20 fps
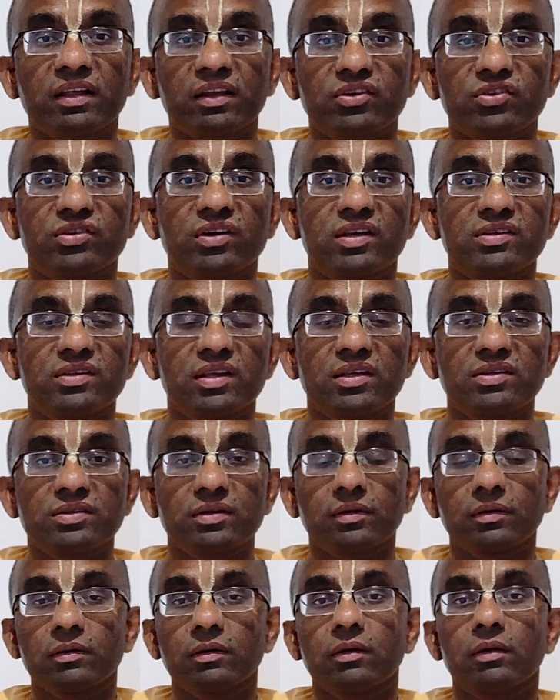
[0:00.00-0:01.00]
when Krishna
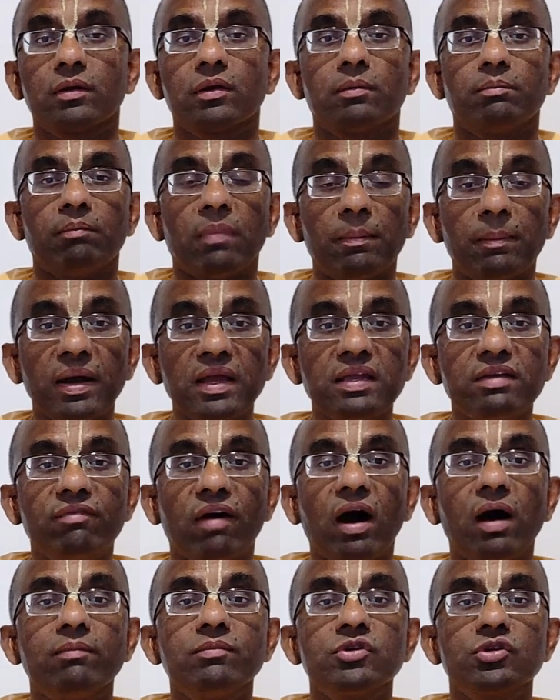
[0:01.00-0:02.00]
says,
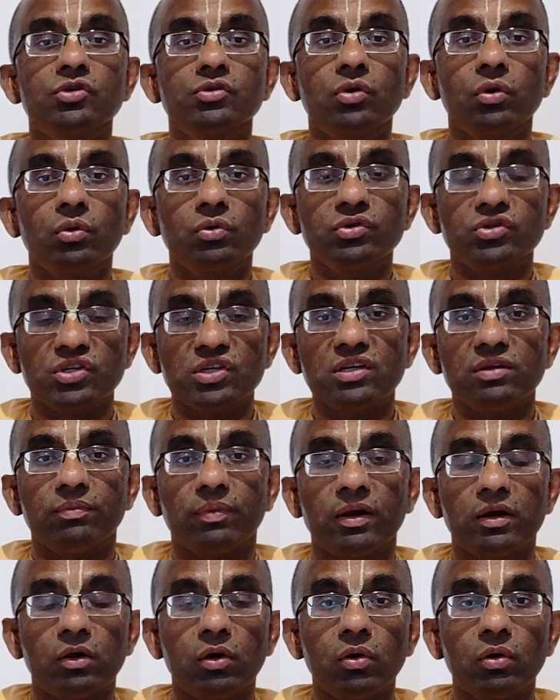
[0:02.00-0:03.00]
Mamaivam sho
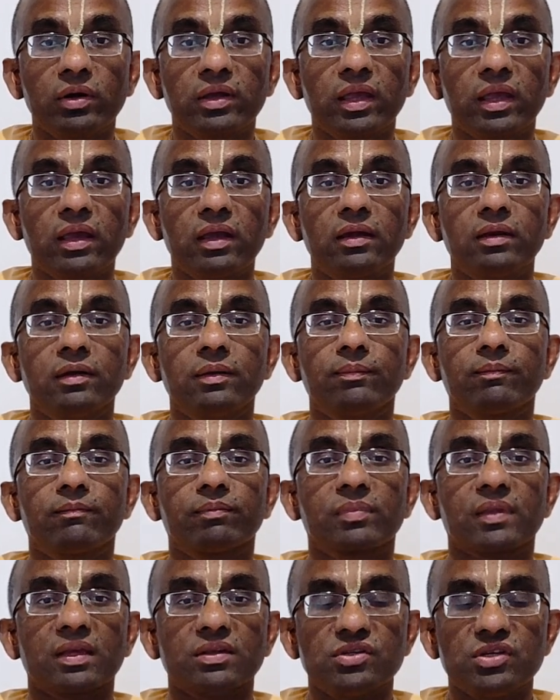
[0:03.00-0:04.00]
jiva loke
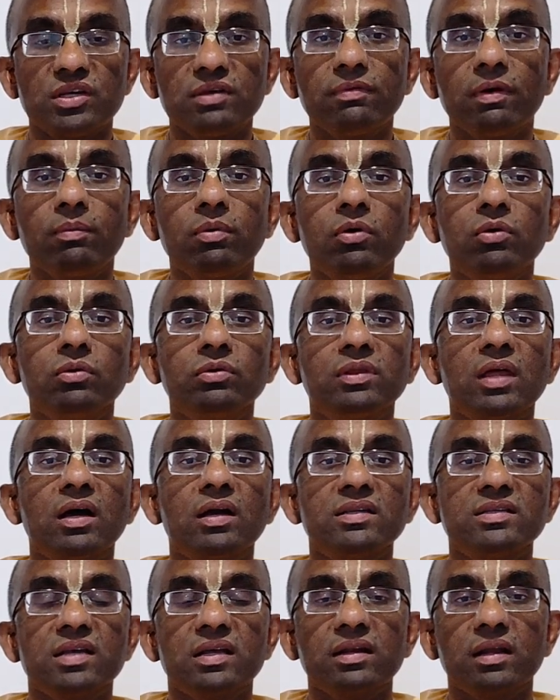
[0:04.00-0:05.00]
jiva
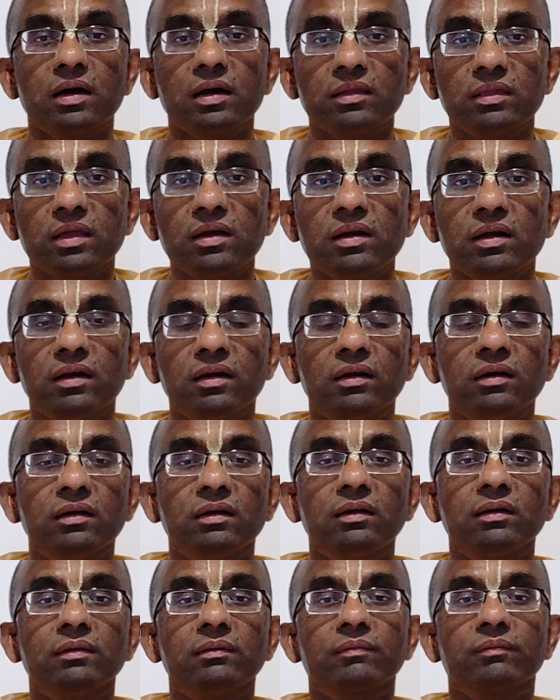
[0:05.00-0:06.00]
bhuta
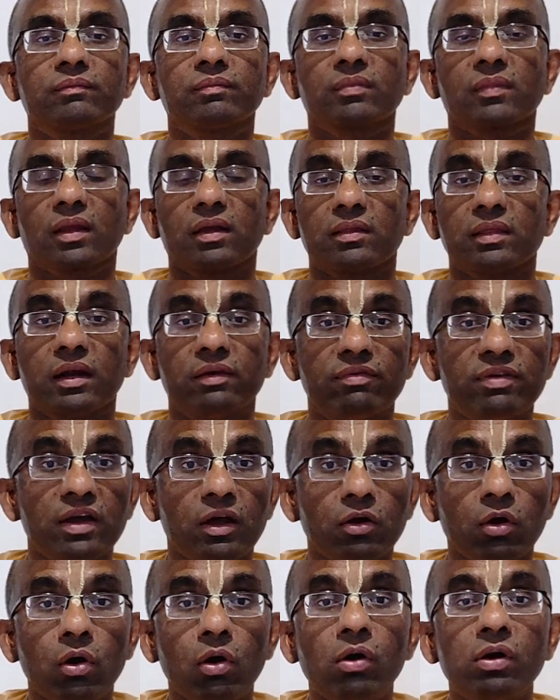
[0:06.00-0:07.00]
sanatanaha. That we
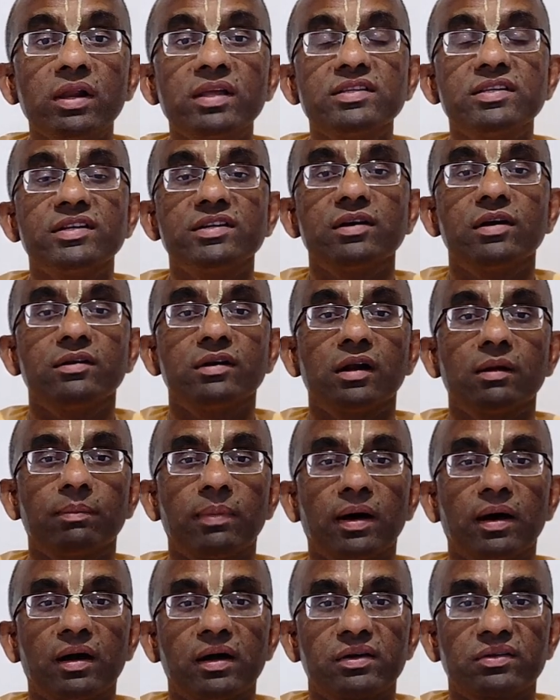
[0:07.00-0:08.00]
are all his eternal
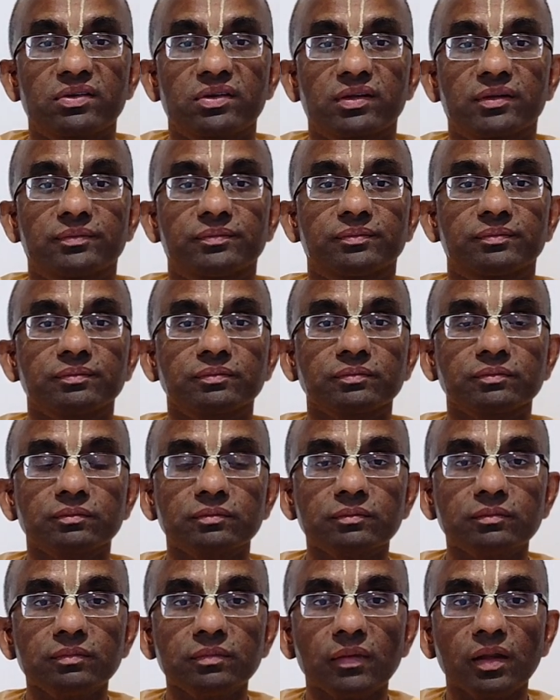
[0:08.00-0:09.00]
parts.
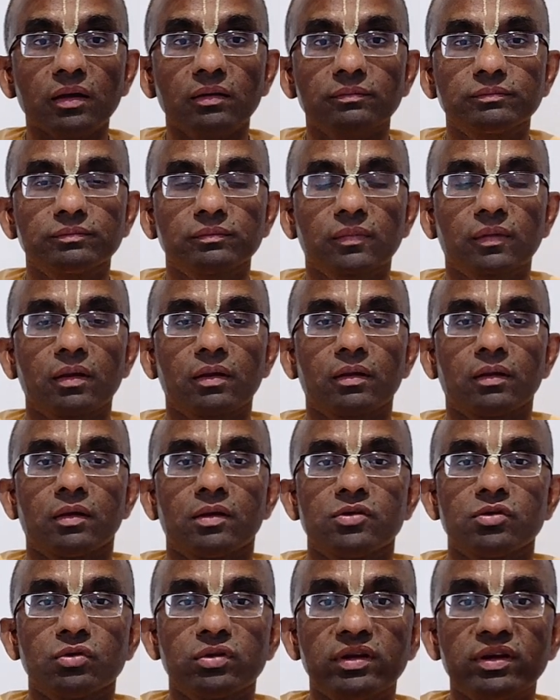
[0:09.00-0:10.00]

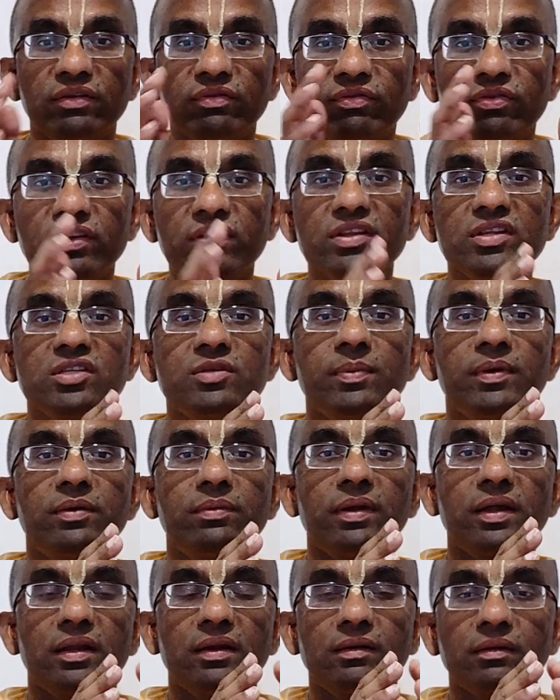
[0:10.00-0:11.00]
So the difference
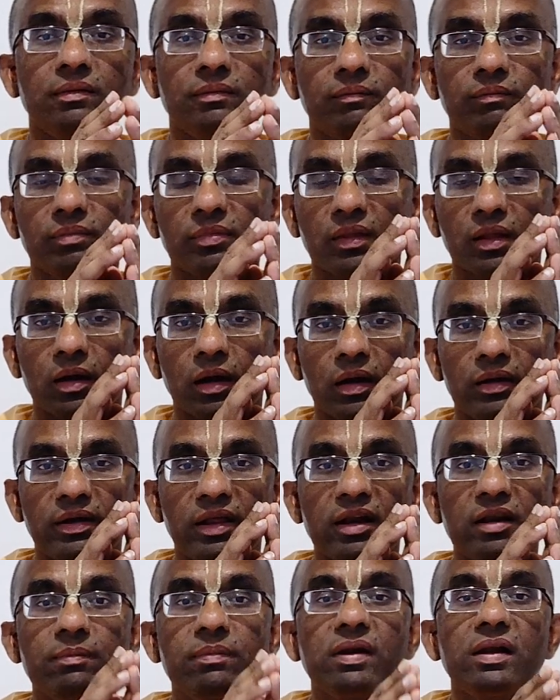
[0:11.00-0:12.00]
between a
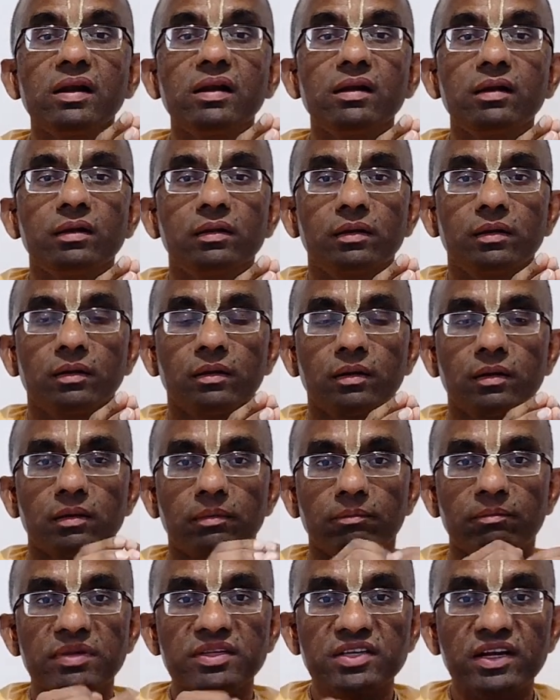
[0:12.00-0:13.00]
terrible
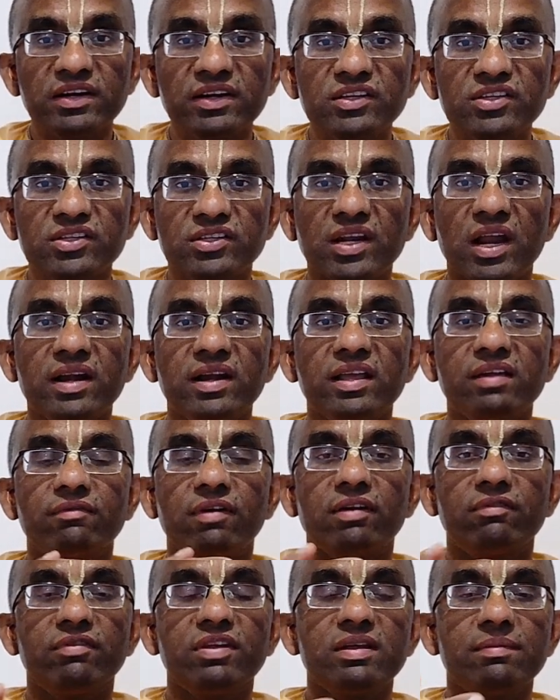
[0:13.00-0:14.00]
misunderstanding
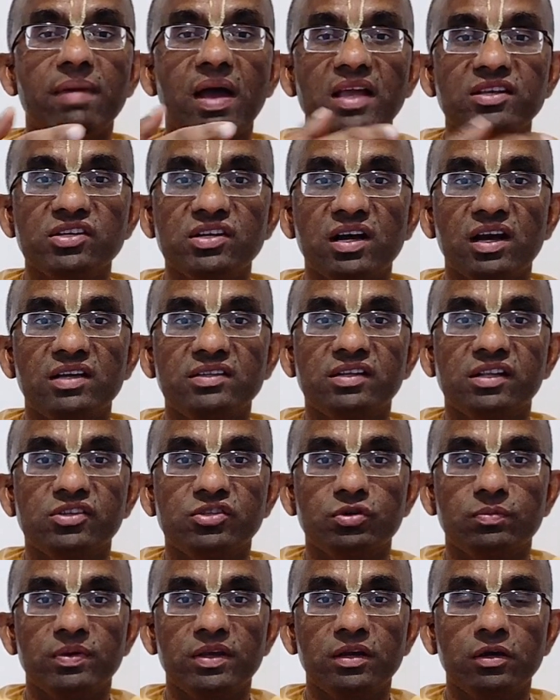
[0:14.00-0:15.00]
where we imagine
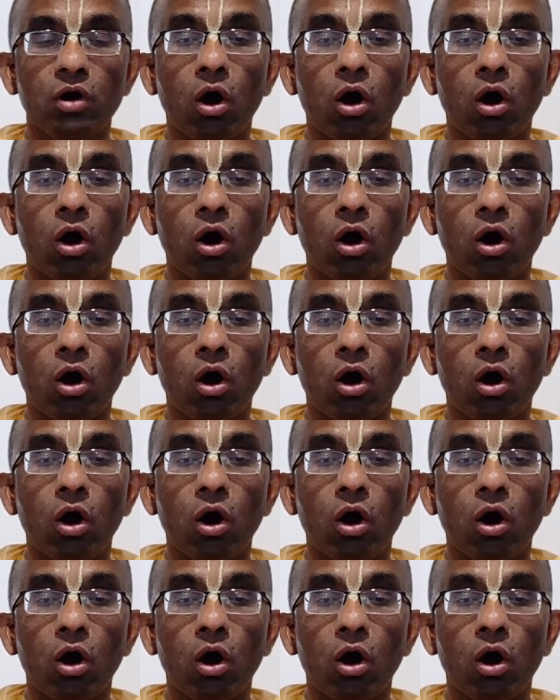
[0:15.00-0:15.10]
ourselves to be